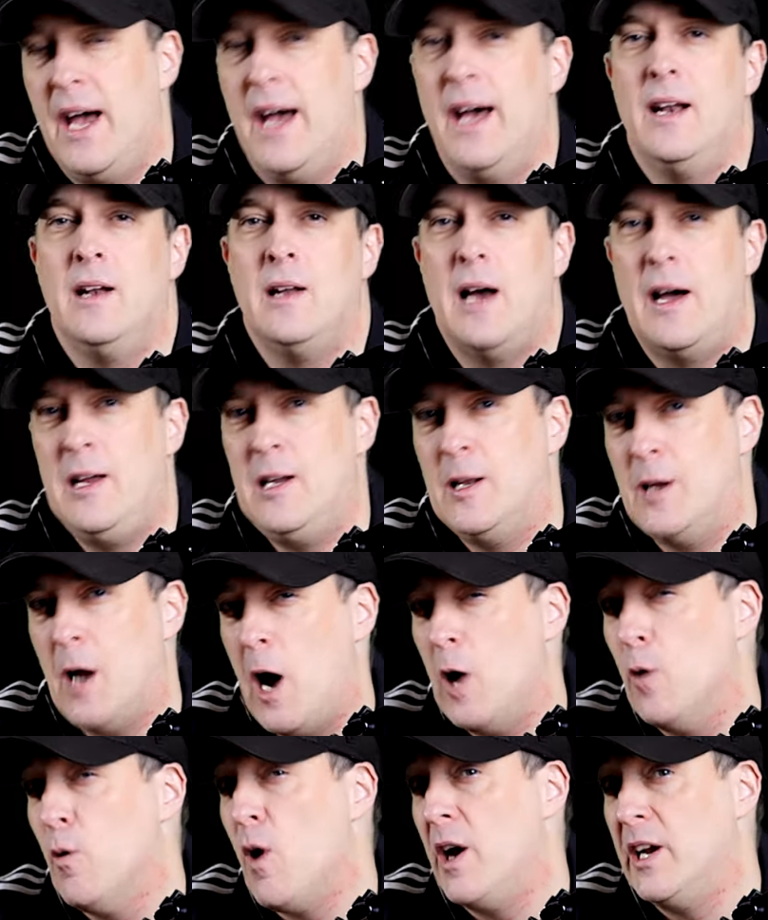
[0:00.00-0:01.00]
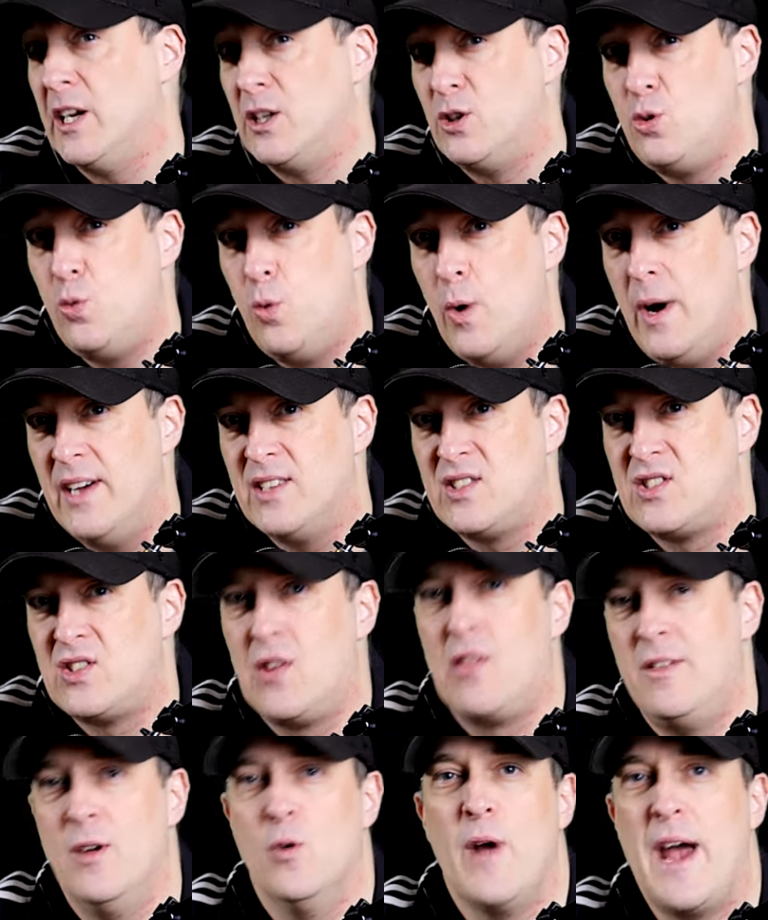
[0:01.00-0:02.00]
And in an ironic
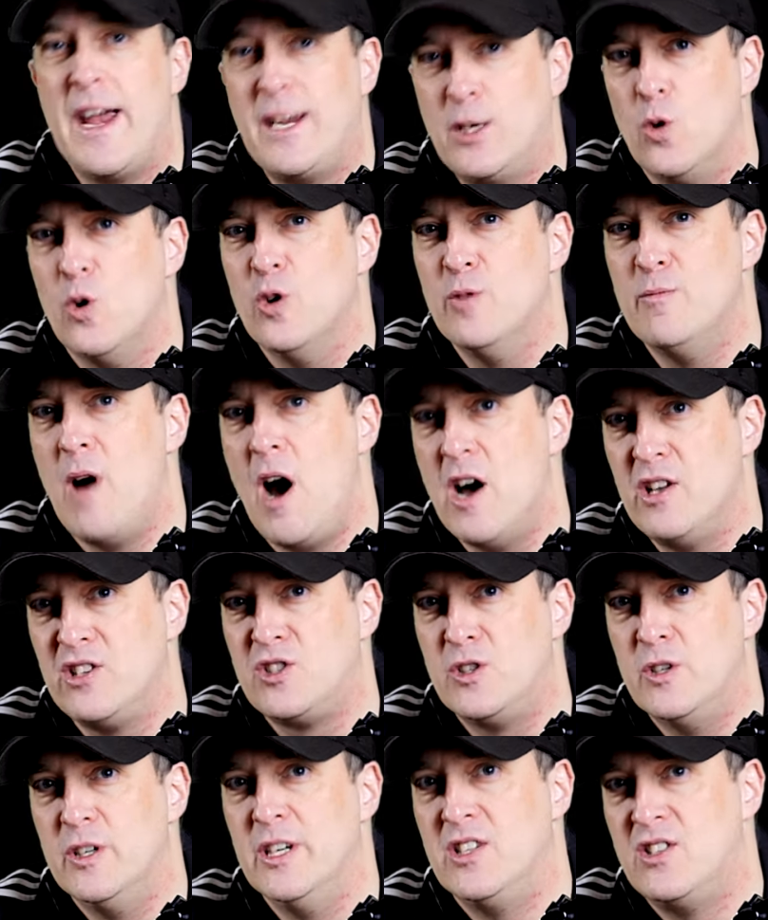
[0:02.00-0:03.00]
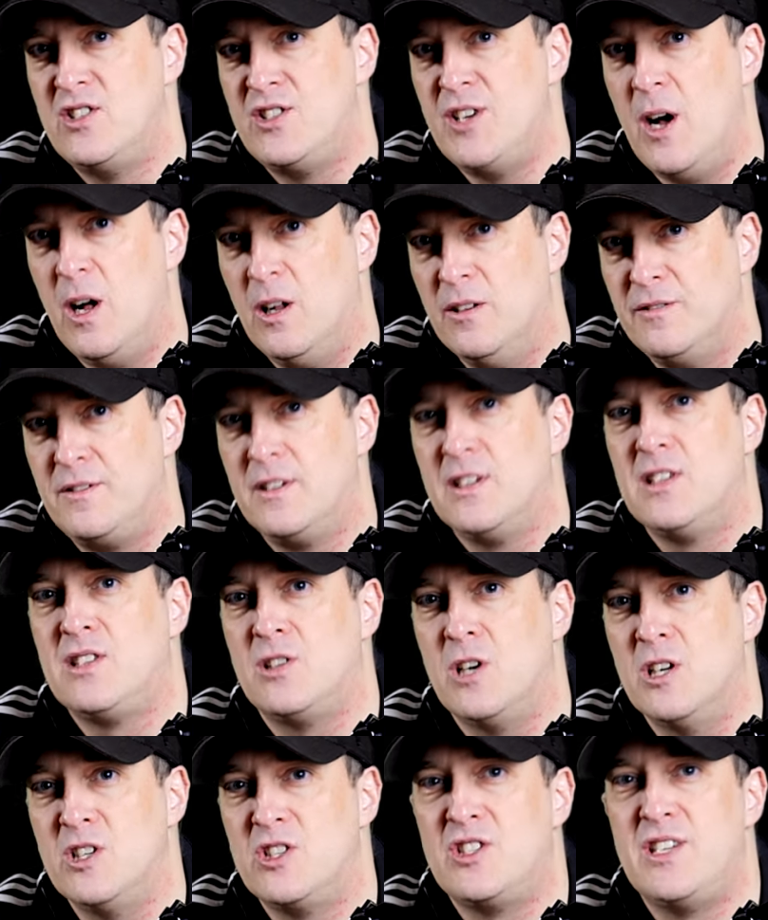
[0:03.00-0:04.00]
twist, the Rancor monster itself
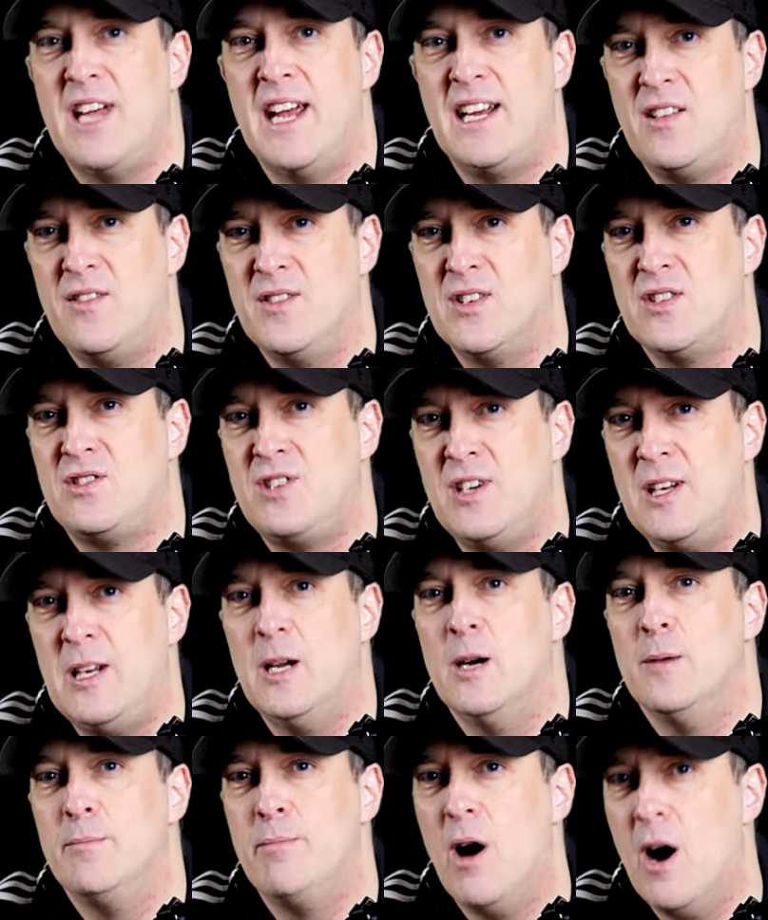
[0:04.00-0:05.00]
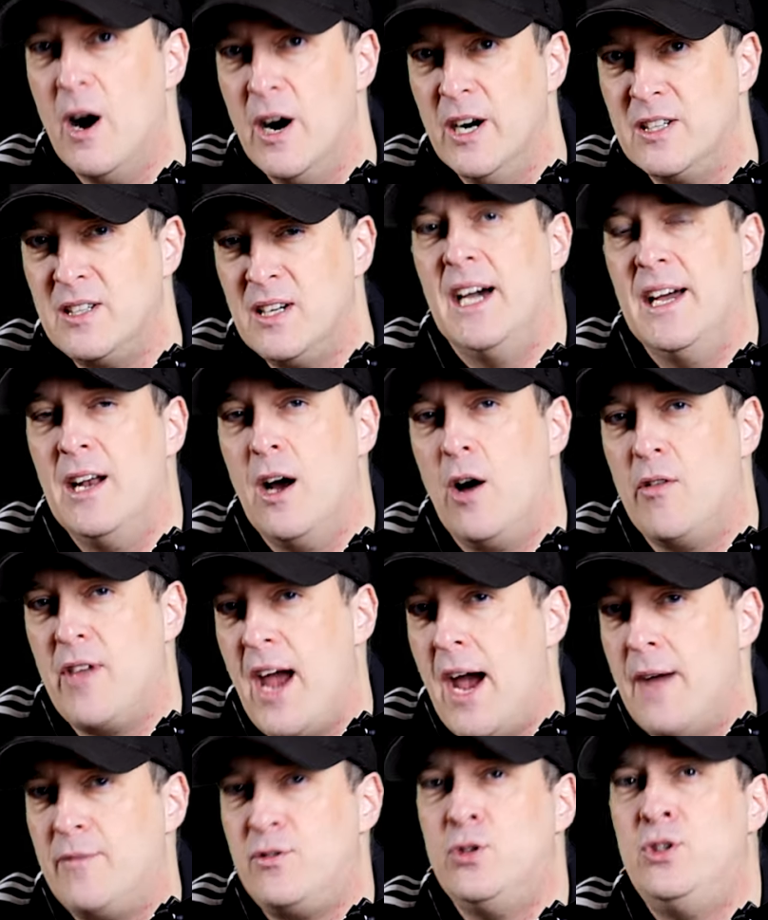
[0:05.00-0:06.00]
starts taking the city apart, and now they
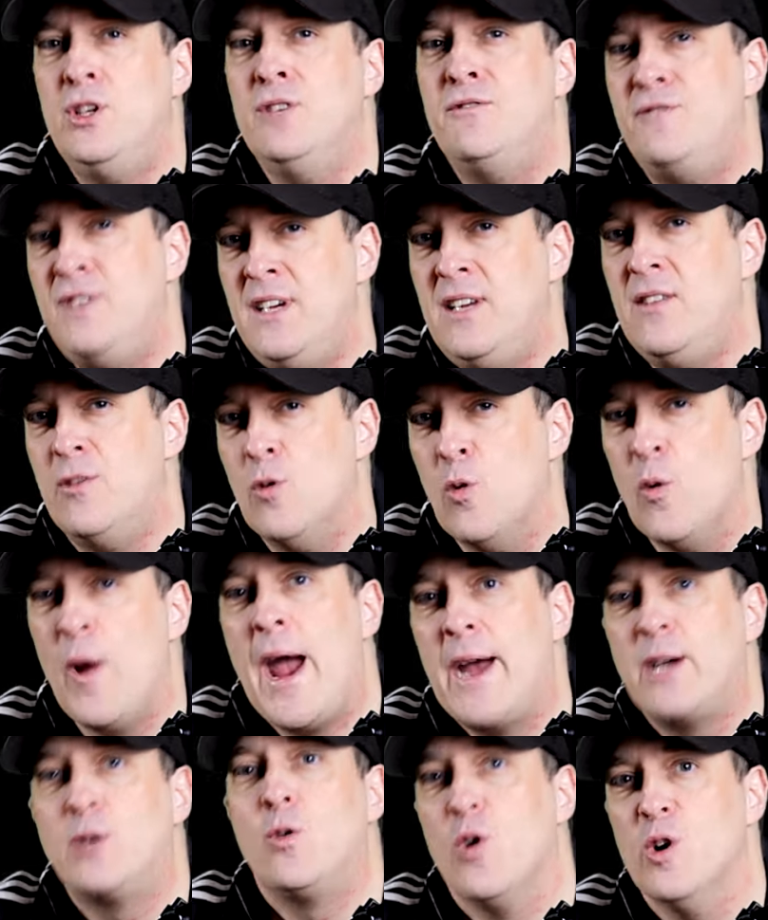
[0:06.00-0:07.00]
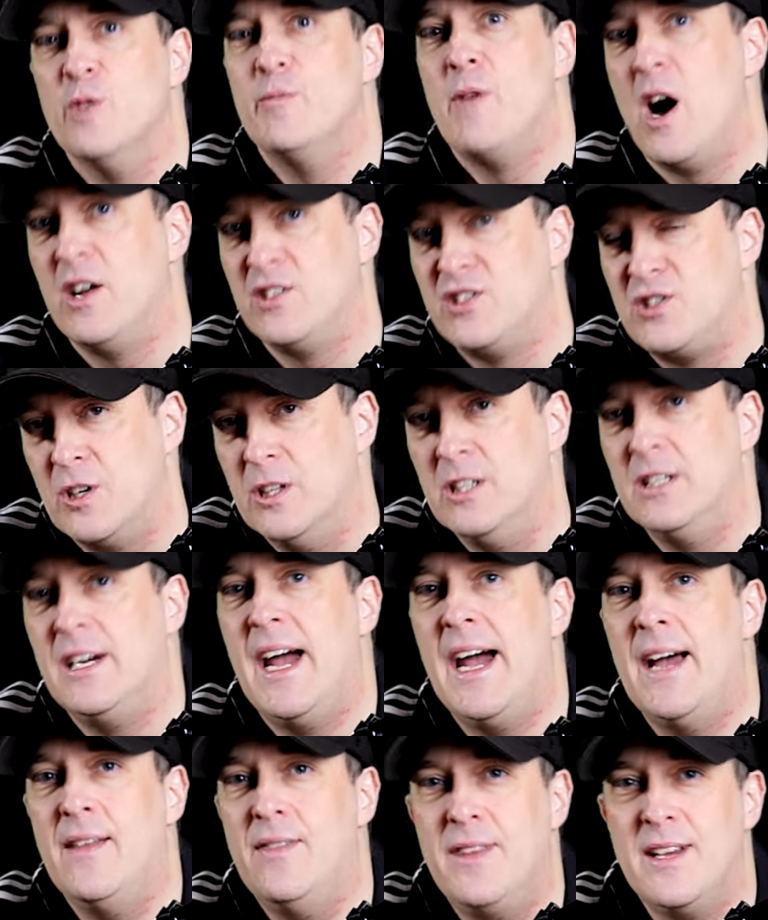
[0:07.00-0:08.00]
have to defeat the Rancor monster.
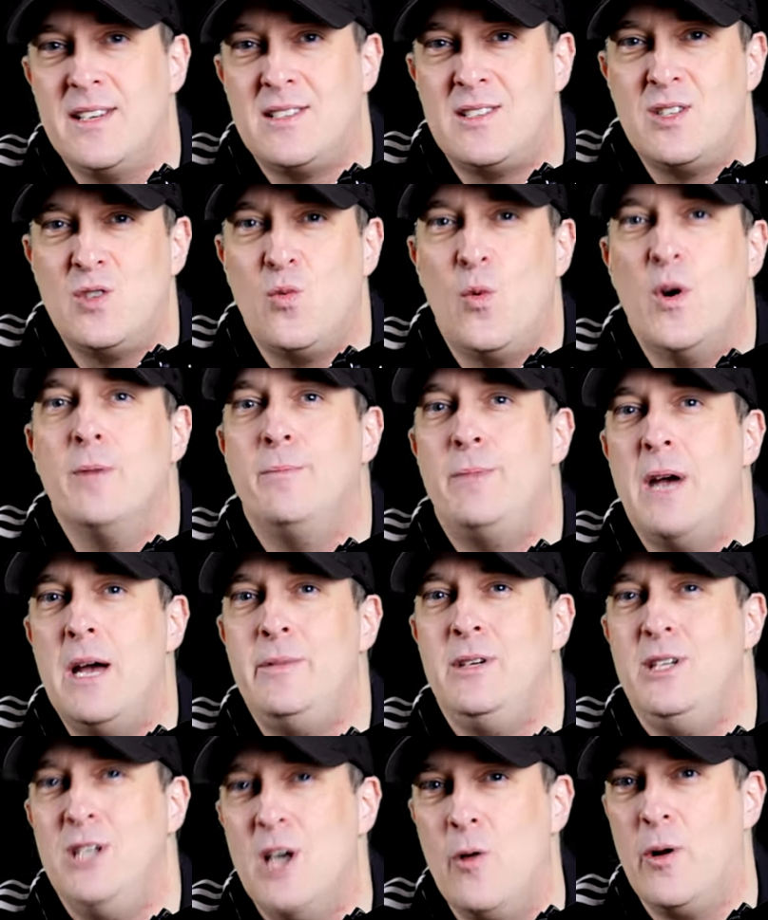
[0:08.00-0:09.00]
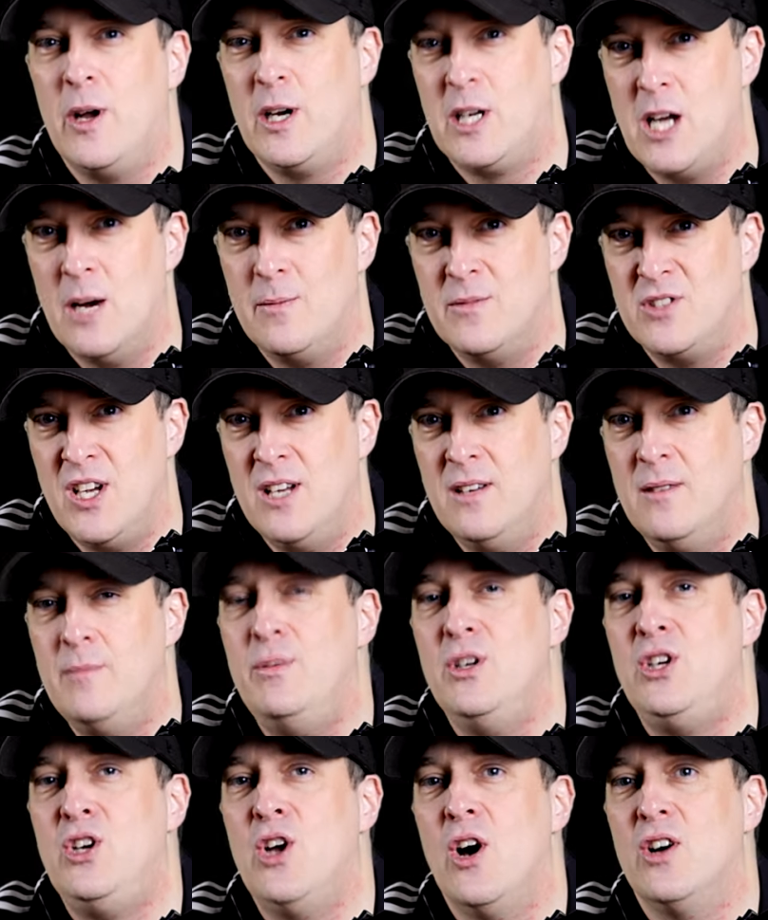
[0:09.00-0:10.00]
And this is where Baby Yoda comes in,
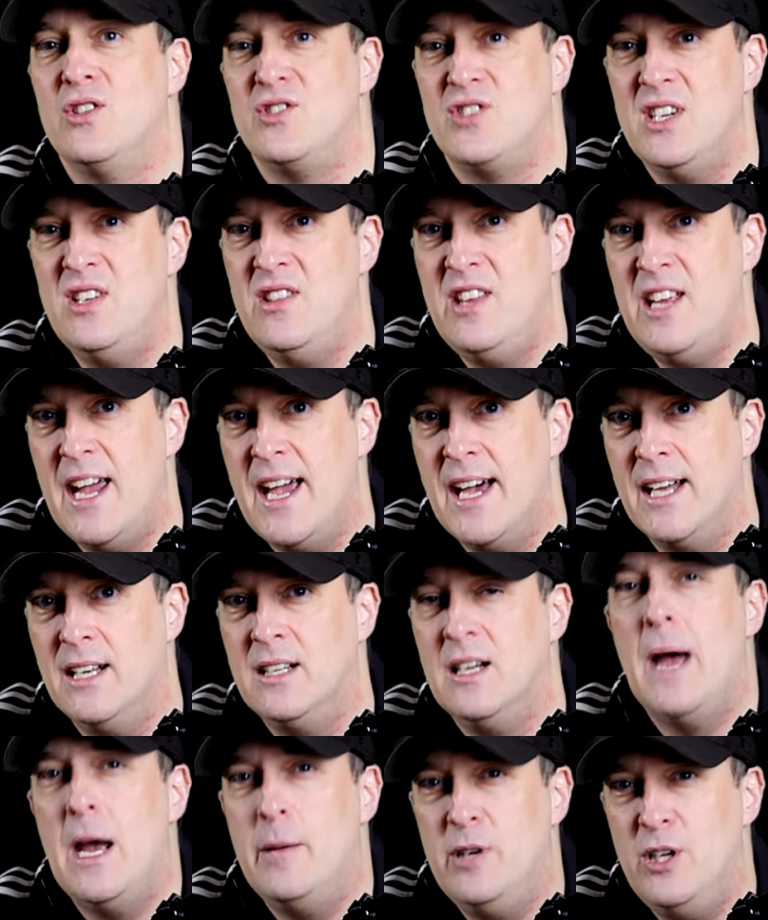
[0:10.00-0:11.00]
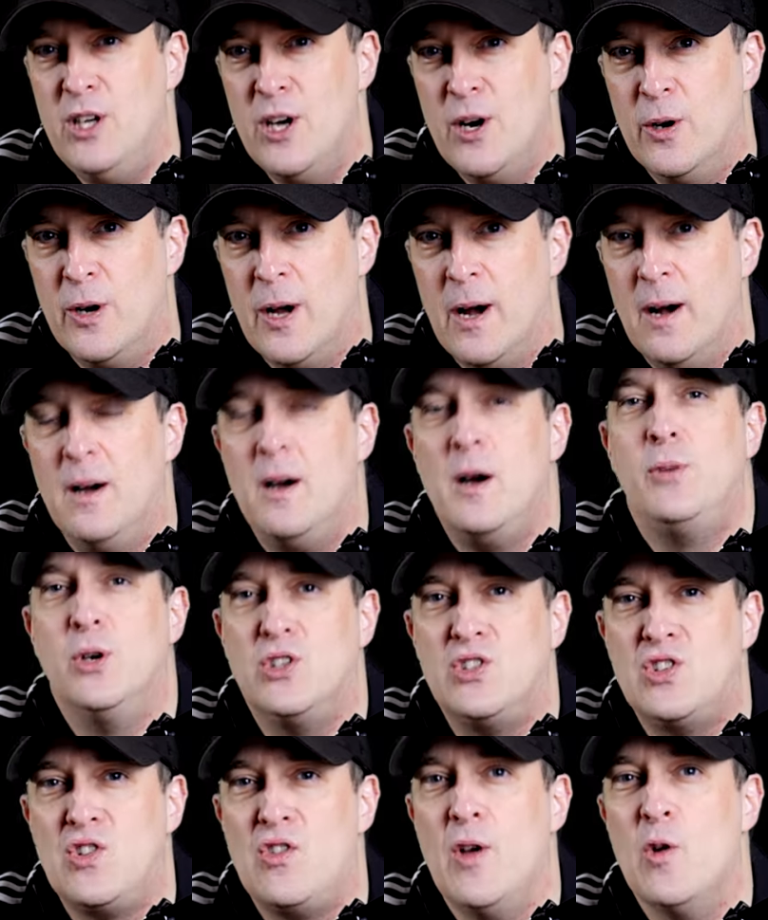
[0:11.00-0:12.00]
because in the end, Baby Yoda
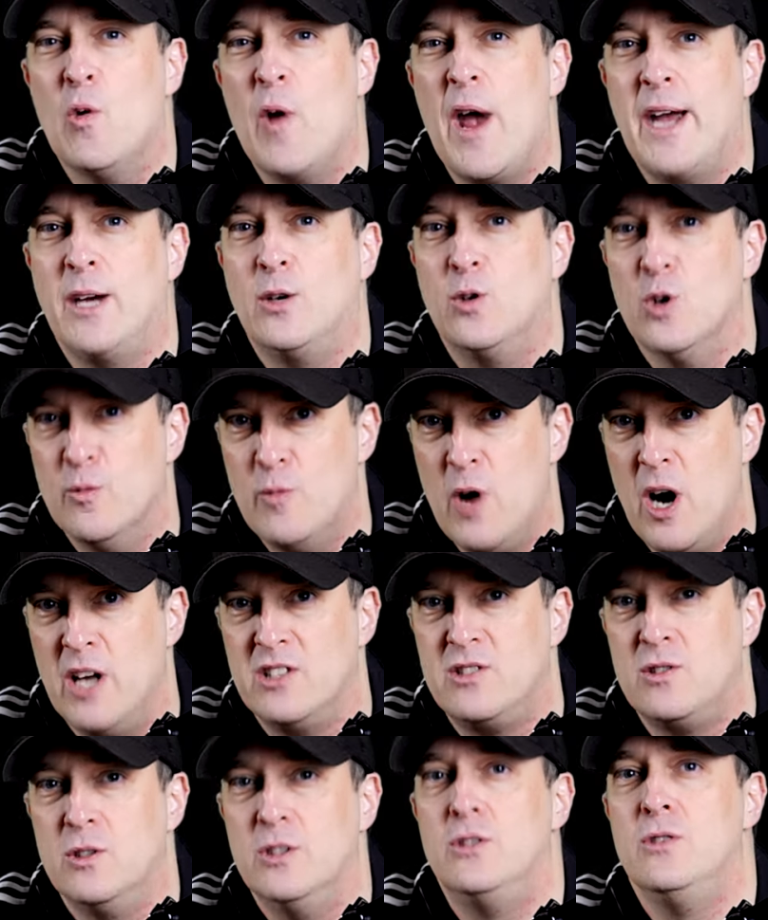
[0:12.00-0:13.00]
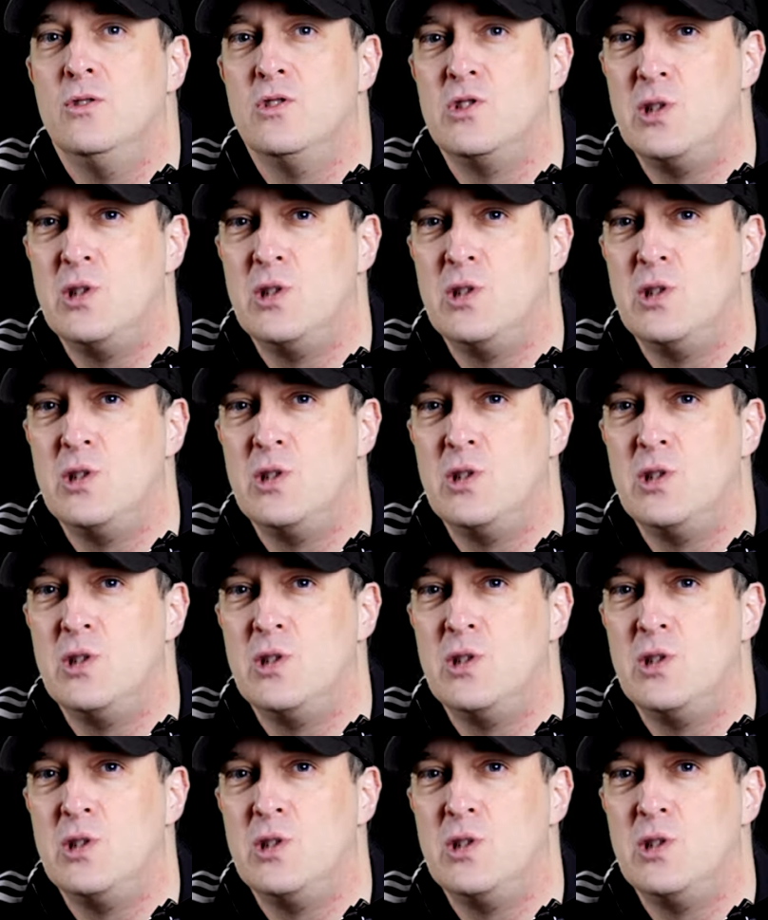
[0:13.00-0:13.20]
puts the Rancor monster to